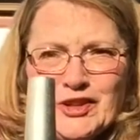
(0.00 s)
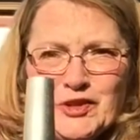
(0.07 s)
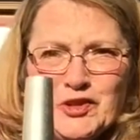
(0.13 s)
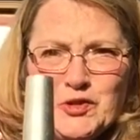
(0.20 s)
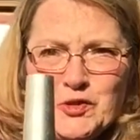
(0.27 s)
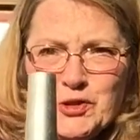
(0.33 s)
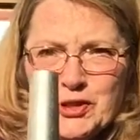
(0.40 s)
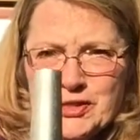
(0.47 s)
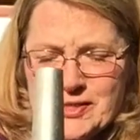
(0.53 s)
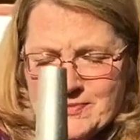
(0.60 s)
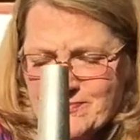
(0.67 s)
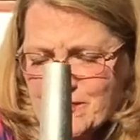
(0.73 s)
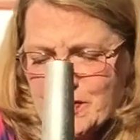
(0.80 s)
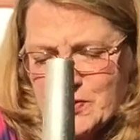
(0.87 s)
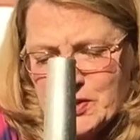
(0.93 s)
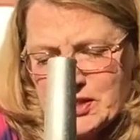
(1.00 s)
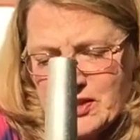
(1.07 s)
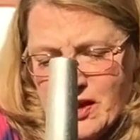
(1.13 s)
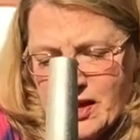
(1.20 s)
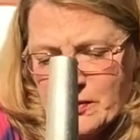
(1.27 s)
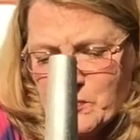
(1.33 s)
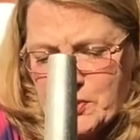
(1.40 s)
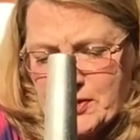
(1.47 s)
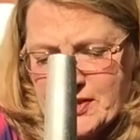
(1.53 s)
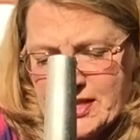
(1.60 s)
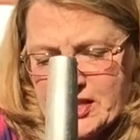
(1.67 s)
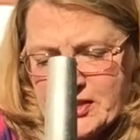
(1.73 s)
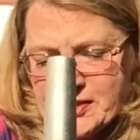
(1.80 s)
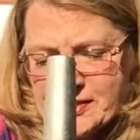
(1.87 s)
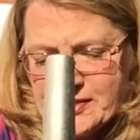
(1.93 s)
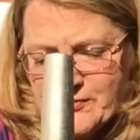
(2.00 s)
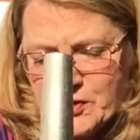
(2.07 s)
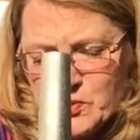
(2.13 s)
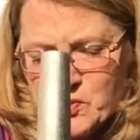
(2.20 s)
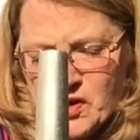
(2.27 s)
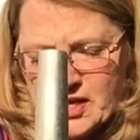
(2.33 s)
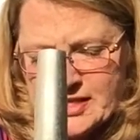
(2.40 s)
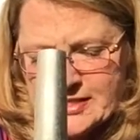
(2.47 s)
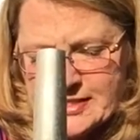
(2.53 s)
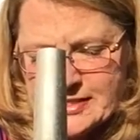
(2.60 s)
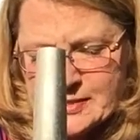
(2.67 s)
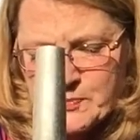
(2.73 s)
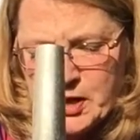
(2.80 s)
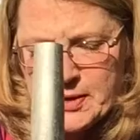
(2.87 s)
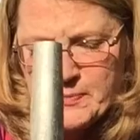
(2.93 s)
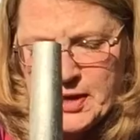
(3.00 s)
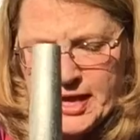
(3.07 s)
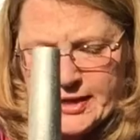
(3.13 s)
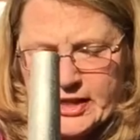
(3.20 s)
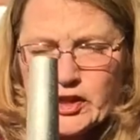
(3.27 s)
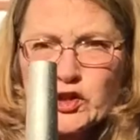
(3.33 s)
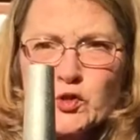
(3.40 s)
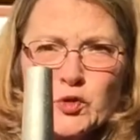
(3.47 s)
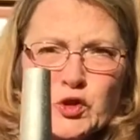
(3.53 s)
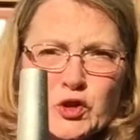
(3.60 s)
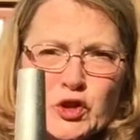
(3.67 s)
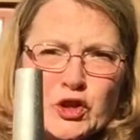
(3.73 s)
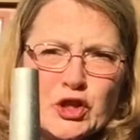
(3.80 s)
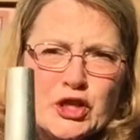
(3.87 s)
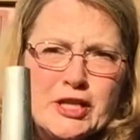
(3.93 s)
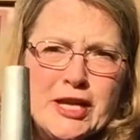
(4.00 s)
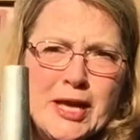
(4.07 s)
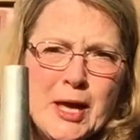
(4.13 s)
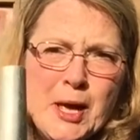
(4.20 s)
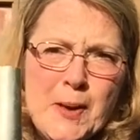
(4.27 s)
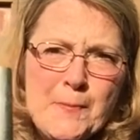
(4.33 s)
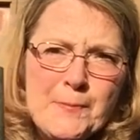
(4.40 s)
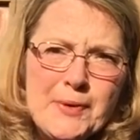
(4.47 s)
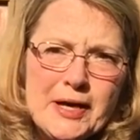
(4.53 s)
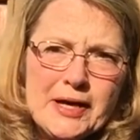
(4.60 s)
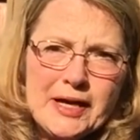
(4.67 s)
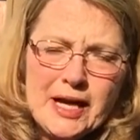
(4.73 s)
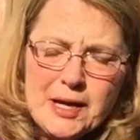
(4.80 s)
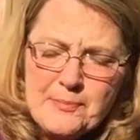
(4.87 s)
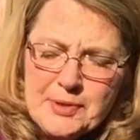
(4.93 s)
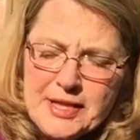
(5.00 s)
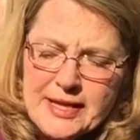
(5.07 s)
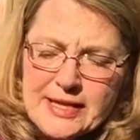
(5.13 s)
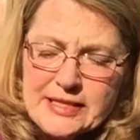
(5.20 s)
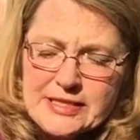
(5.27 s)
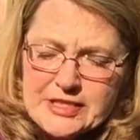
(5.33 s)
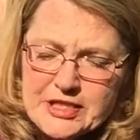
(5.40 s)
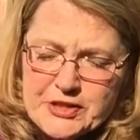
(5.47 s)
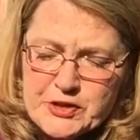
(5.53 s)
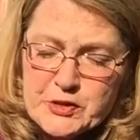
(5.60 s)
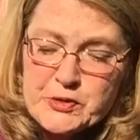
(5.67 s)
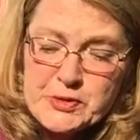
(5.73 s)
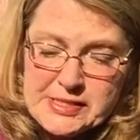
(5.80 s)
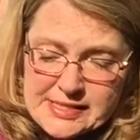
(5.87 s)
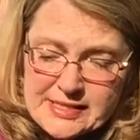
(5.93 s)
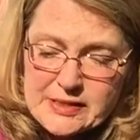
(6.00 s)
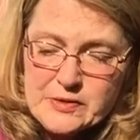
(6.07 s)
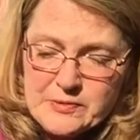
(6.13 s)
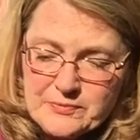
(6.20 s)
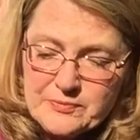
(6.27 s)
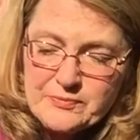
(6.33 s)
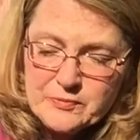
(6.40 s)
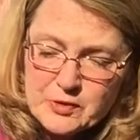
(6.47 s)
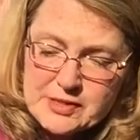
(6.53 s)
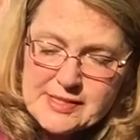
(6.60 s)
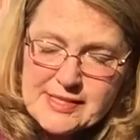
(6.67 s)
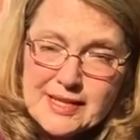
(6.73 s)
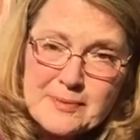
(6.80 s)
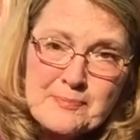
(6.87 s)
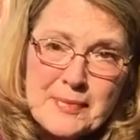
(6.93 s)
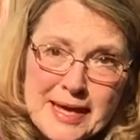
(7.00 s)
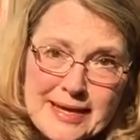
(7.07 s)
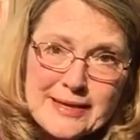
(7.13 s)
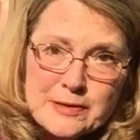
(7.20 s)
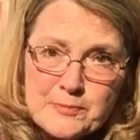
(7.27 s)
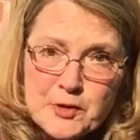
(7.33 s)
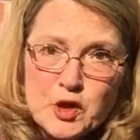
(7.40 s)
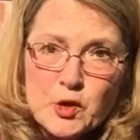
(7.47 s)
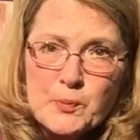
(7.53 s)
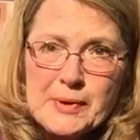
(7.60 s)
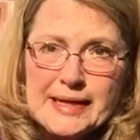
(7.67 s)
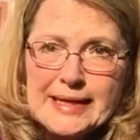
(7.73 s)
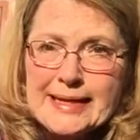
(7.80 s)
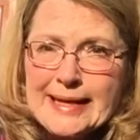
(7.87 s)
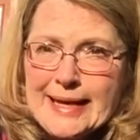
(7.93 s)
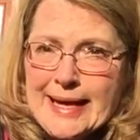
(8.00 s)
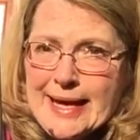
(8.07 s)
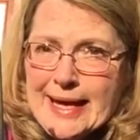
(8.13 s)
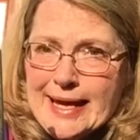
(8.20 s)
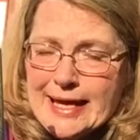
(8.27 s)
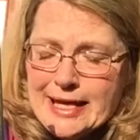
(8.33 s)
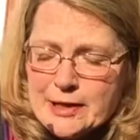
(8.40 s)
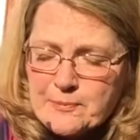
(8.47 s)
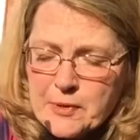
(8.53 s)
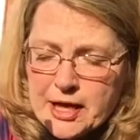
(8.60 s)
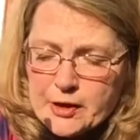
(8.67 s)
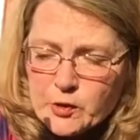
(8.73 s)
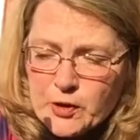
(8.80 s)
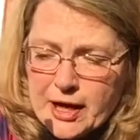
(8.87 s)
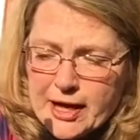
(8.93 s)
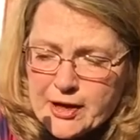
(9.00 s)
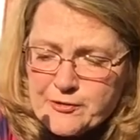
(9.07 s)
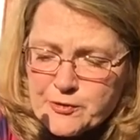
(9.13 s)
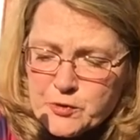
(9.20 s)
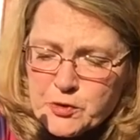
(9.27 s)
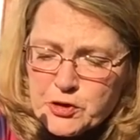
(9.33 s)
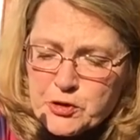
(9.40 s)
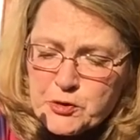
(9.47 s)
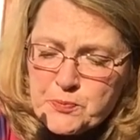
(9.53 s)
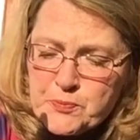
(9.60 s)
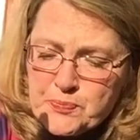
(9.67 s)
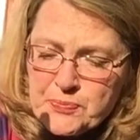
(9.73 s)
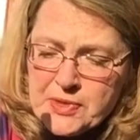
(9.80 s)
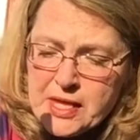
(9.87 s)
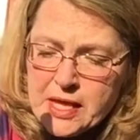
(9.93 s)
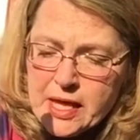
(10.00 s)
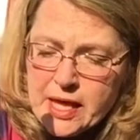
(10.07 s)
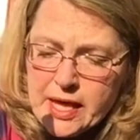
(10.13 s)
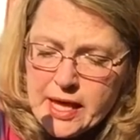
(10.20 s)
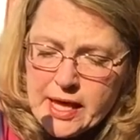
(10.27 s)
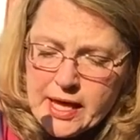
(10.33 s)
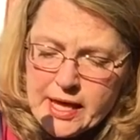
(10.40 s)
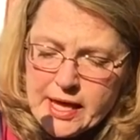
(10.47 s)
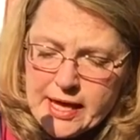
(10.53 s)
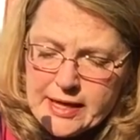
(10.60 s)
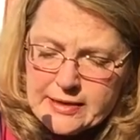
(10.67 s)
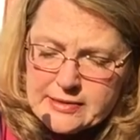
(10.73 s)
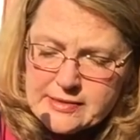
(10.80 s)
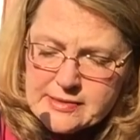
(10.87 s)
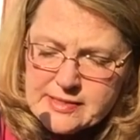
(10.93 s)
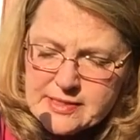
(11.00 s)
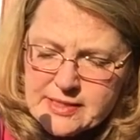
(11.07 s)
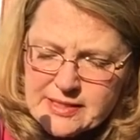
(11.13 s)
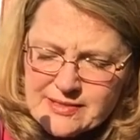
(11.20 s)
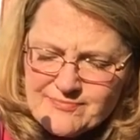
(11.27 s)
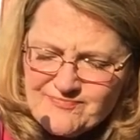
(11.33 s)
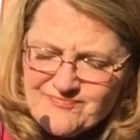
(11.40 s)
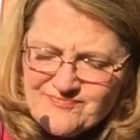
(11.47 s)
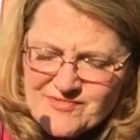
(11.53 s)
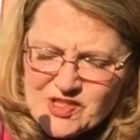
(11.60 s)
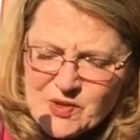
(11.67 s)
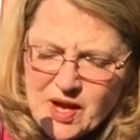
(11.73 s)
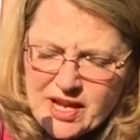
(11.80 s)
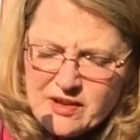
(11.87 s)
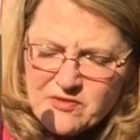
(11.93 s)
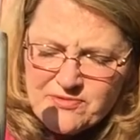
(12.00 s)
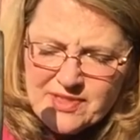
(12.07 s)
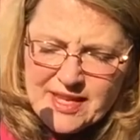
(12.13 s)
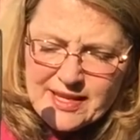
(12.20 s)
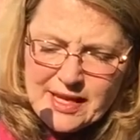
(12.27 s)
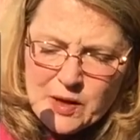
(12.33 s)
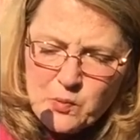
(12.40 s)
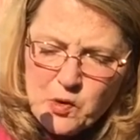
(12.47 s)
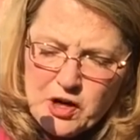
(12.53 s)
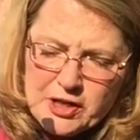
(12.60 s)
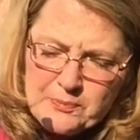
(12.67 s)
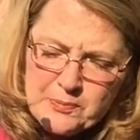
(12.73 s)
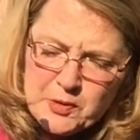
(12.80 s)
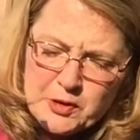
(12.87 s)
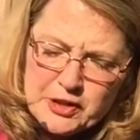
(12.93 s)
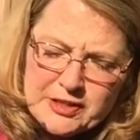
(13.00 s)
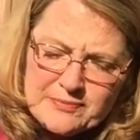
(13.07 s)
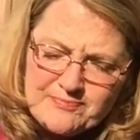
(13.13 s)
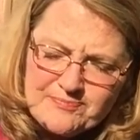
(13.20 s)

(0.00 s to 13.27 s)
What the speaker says: you could do a lot with this. If you wanted to spray paint it, you could, but I'm planning to use it once I make it permanent in my craft room. And so I don't think I want to put